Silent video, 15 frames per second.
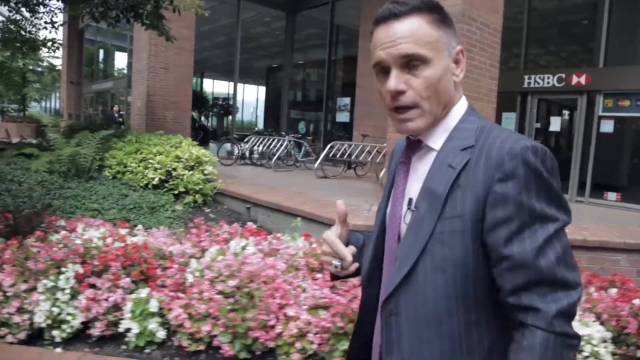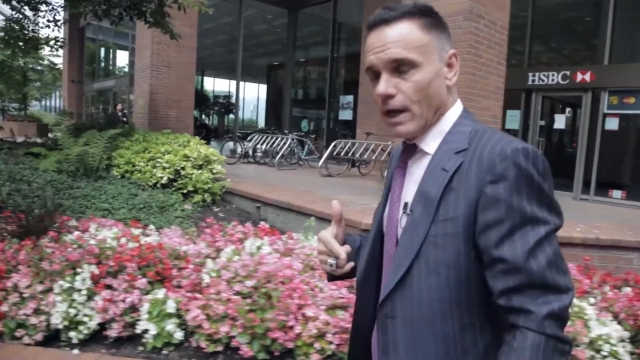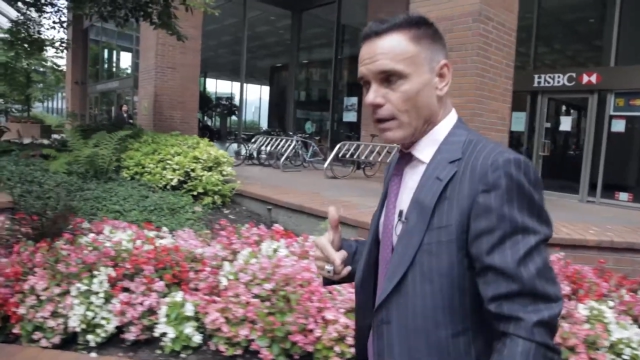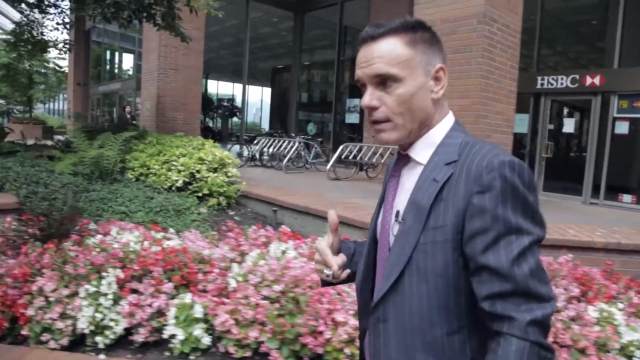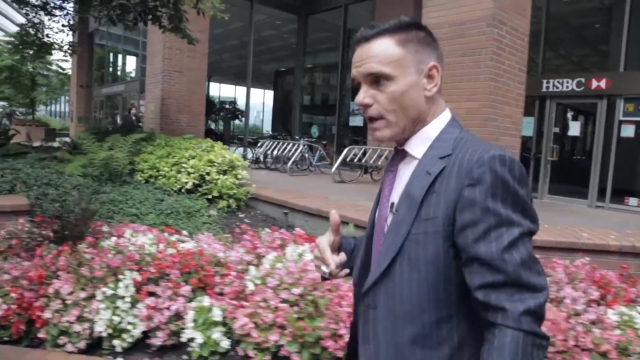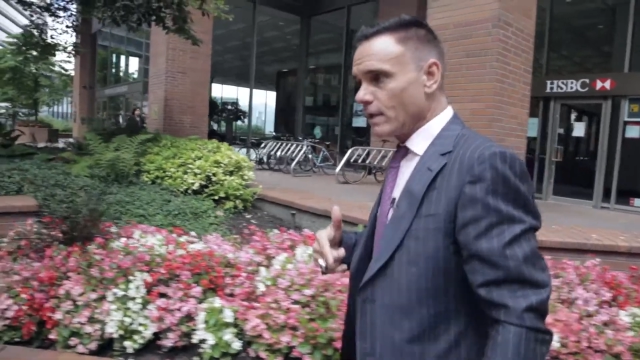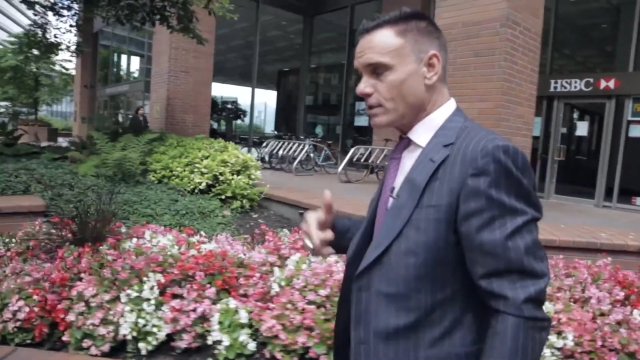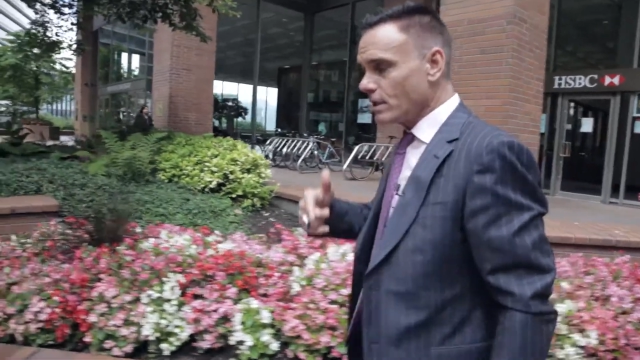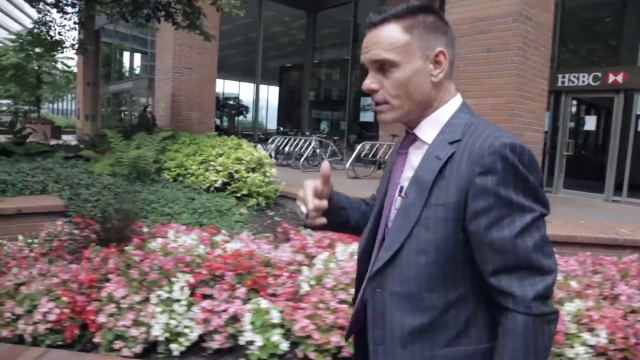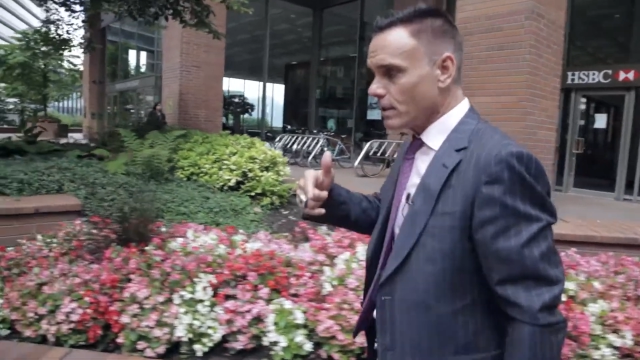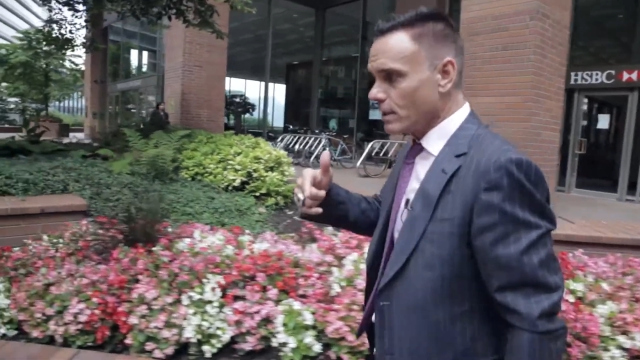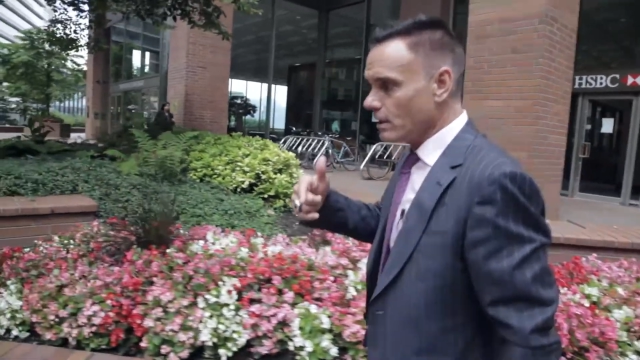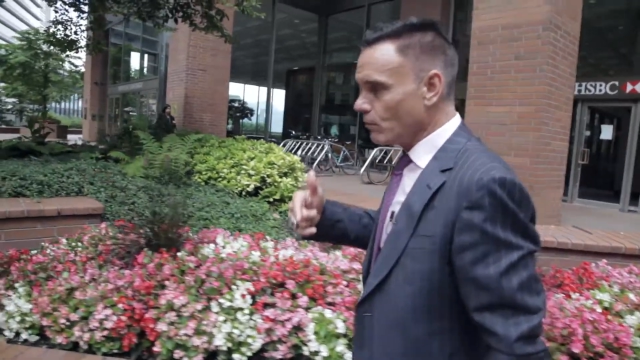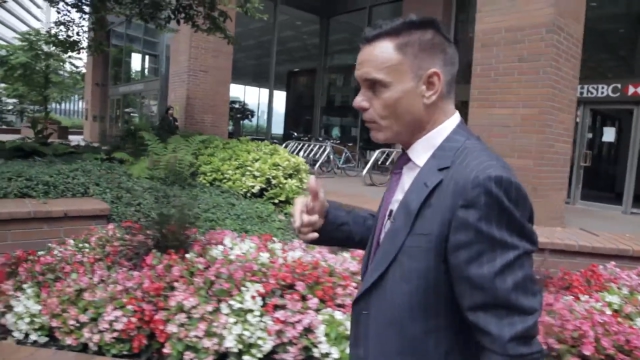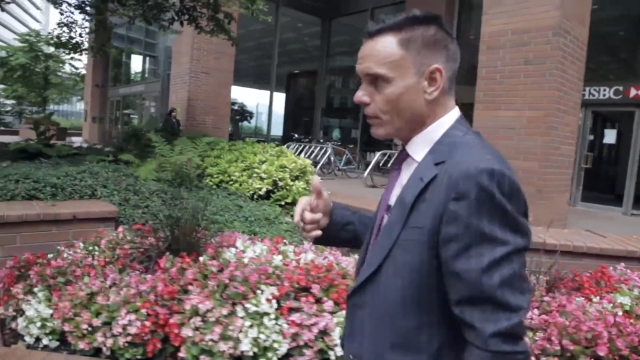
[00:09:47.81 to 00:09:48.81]
and that's at
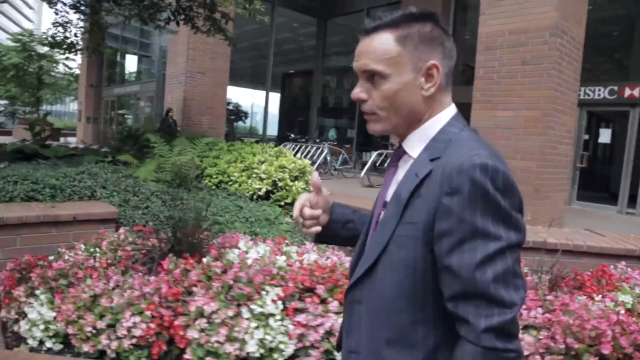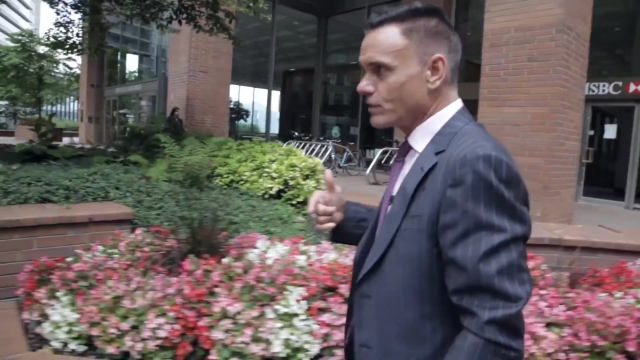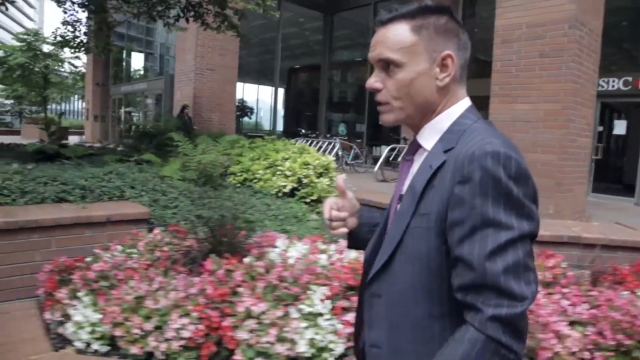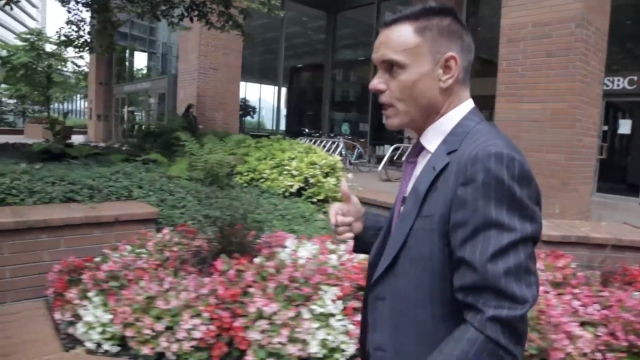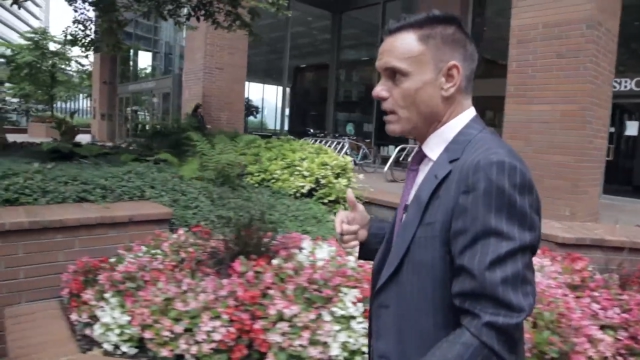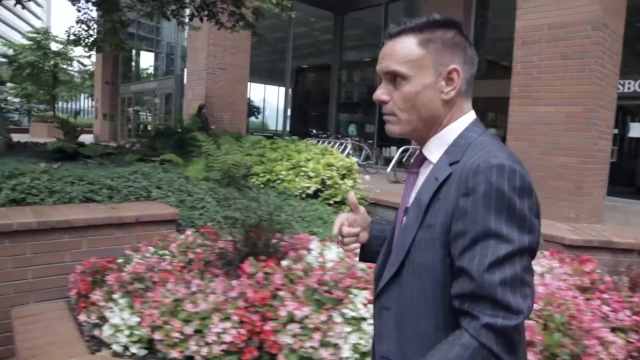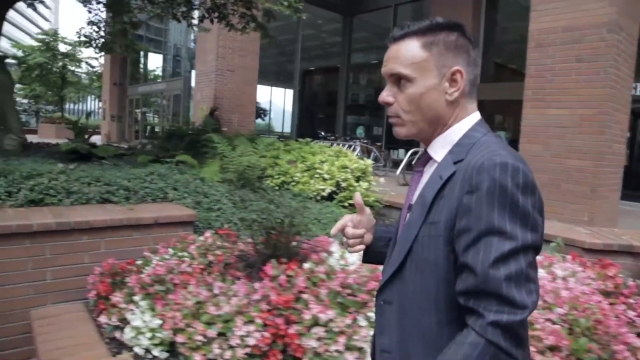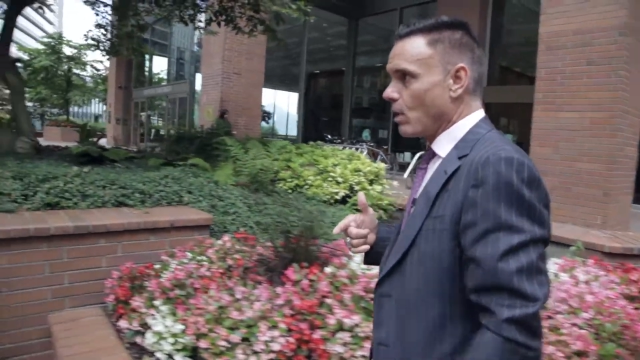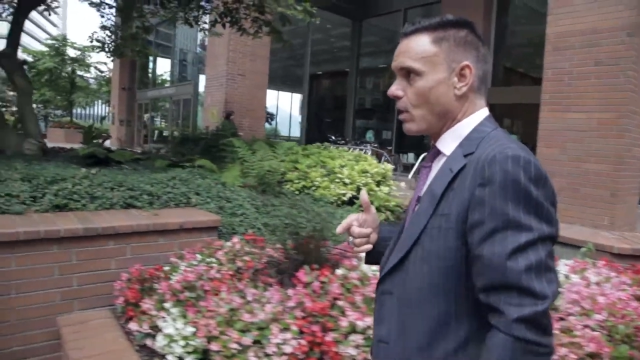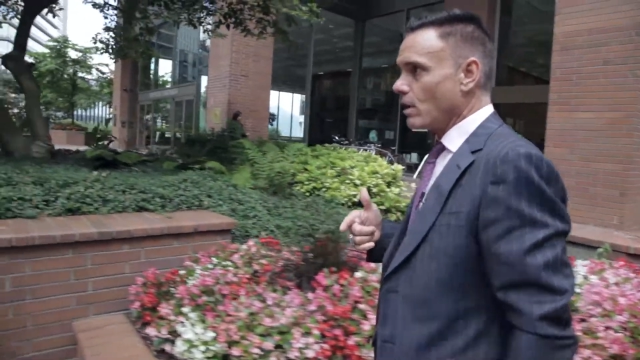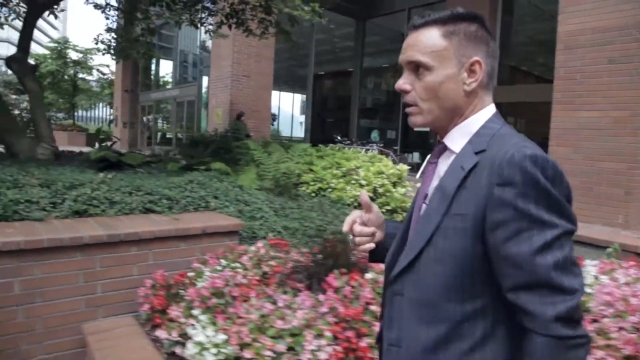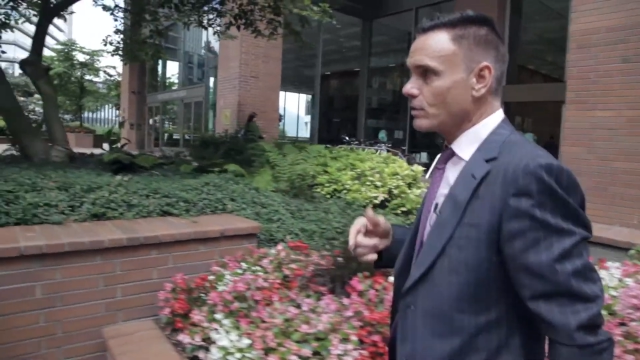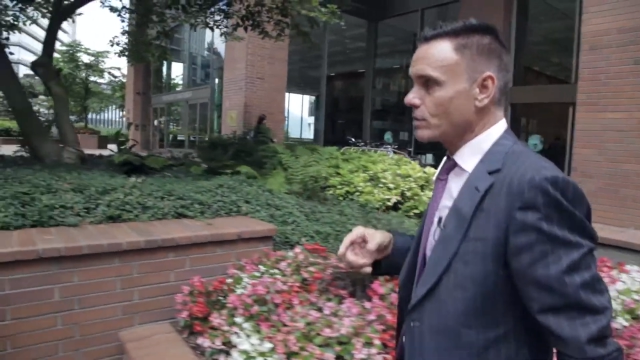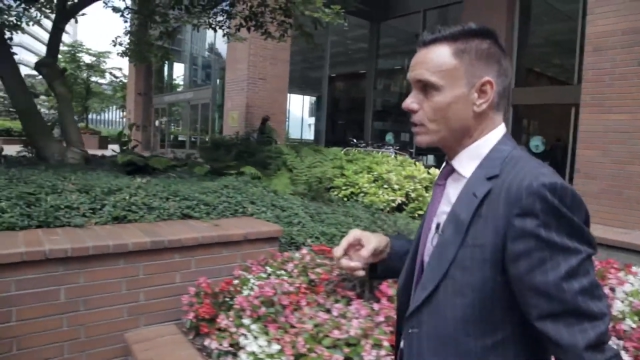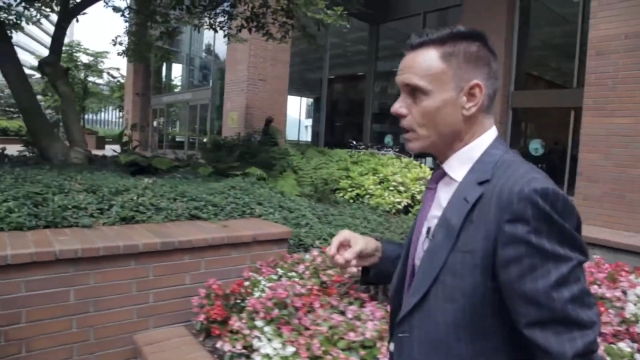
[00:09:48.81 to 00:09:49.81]
the one of the state
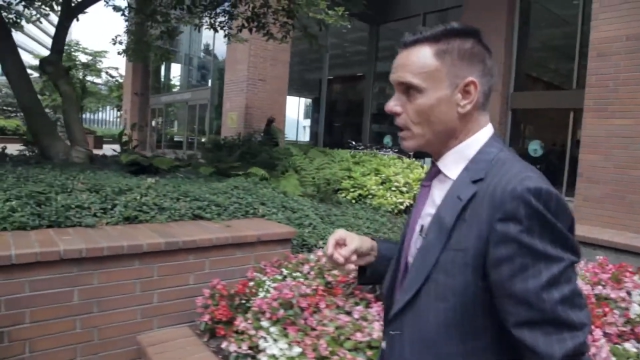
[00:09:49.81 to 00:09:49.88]
parks